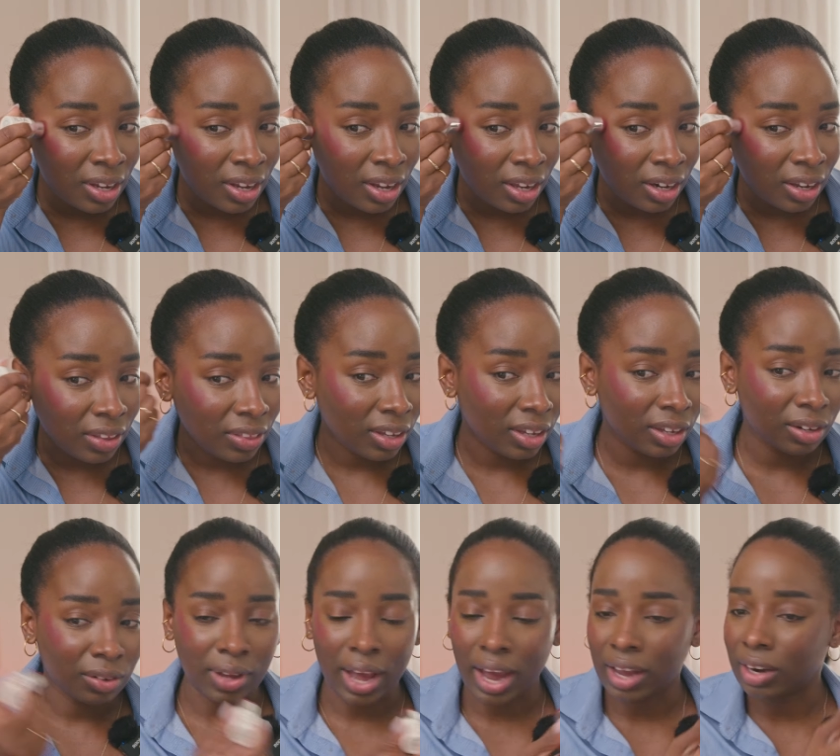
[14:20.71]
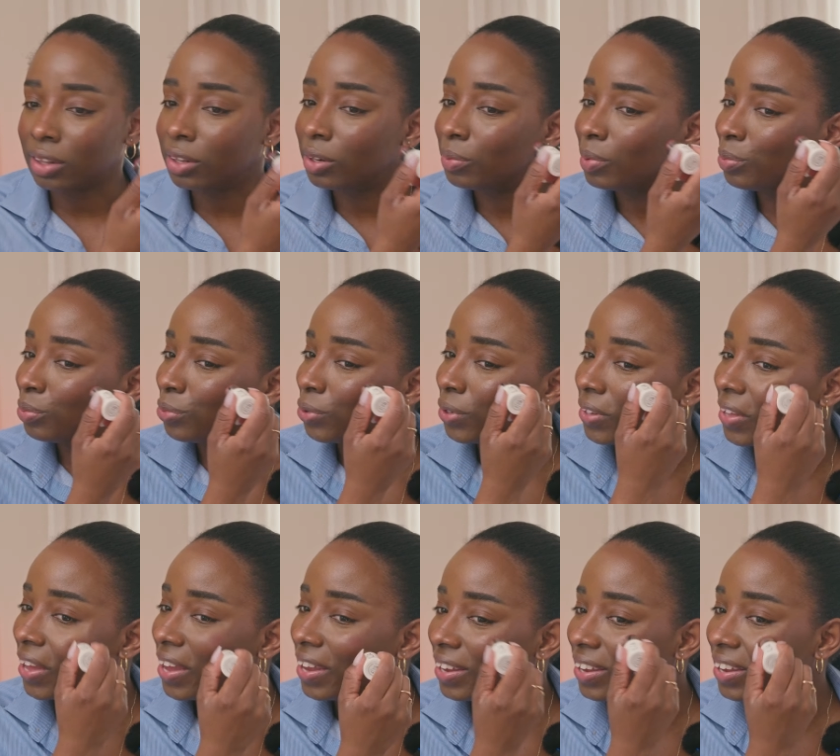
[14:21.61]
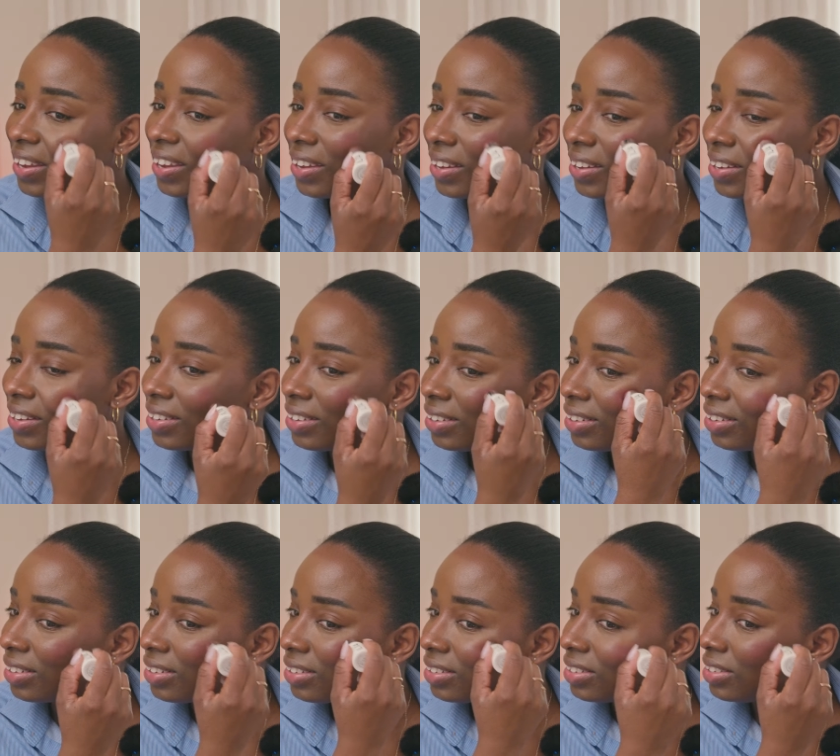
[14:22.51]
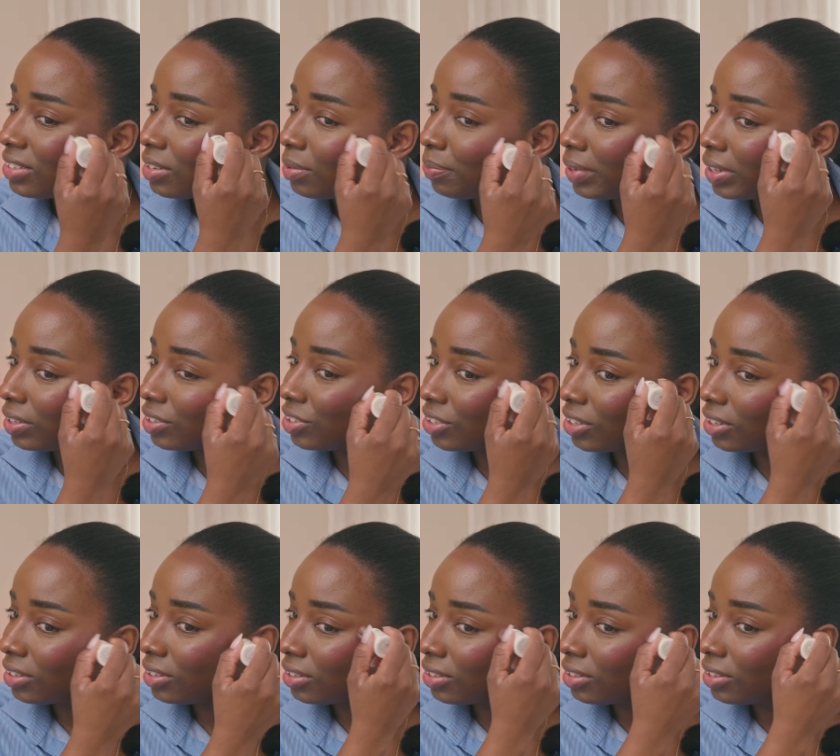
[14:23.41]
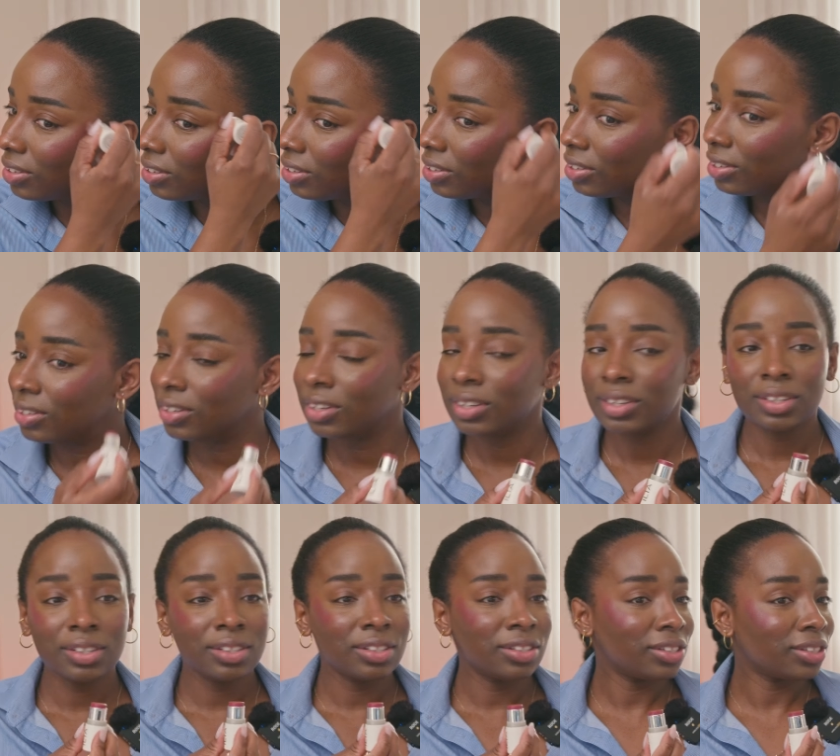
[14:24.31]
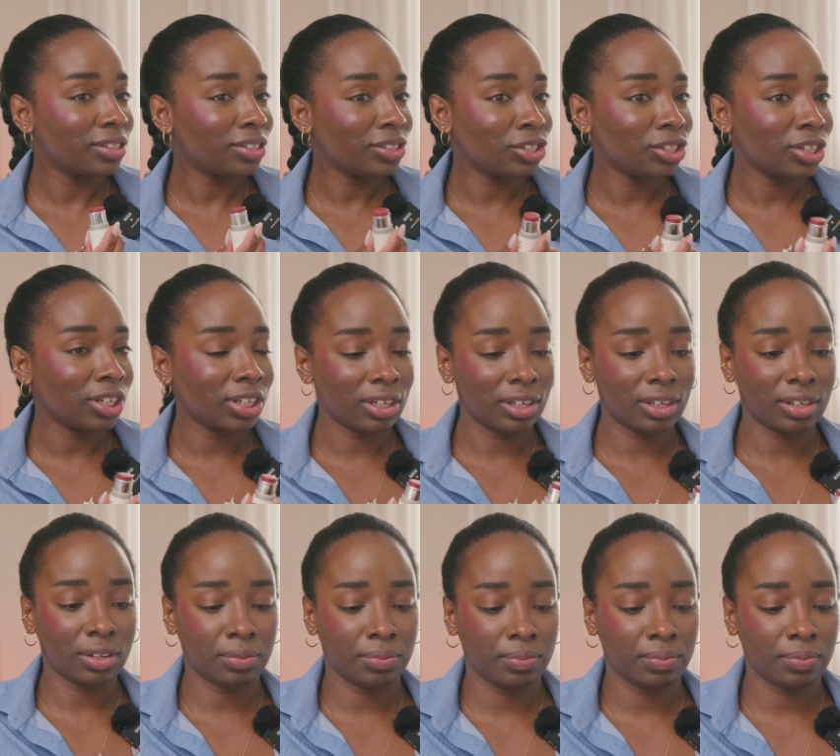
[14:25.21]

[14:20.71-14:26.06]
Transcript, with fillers: And I think it'll add a little bit more like dimension to the cheek.